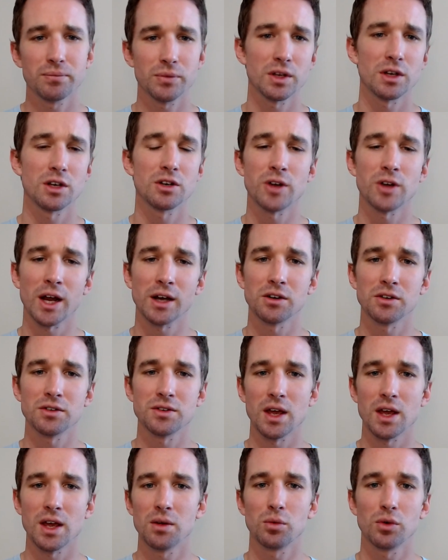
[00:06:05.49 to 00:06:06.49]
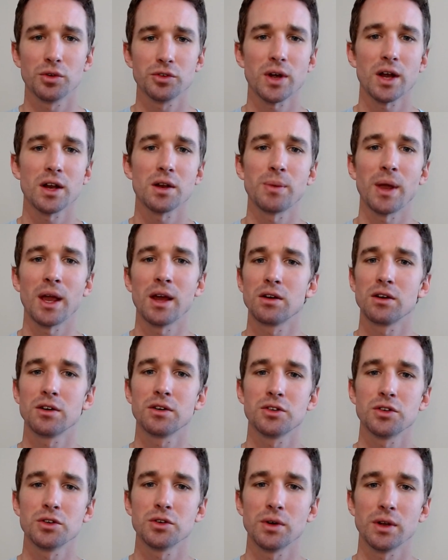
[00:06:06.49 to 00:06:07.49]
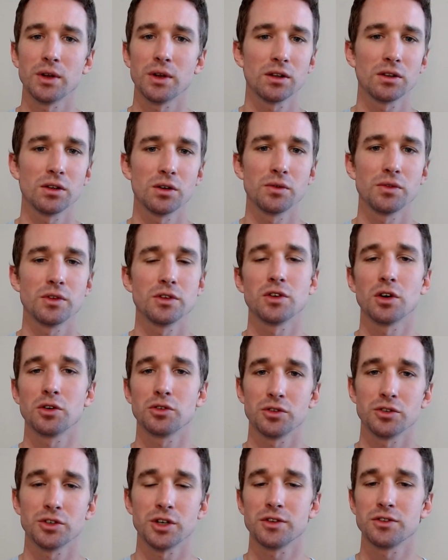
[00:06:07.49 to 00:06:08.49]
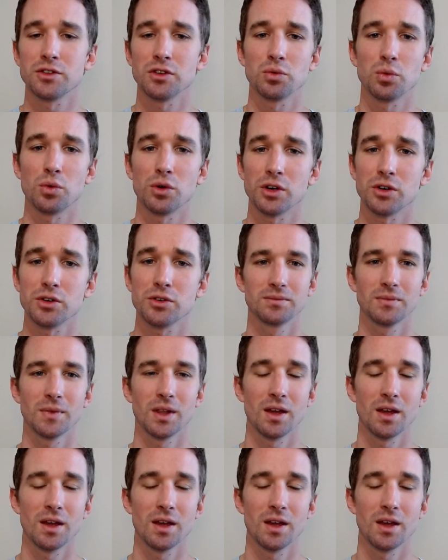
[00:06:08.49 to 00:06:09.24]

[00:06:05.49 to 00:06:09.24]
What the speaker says: the detractors say will try to pander to and include the social justice warriors.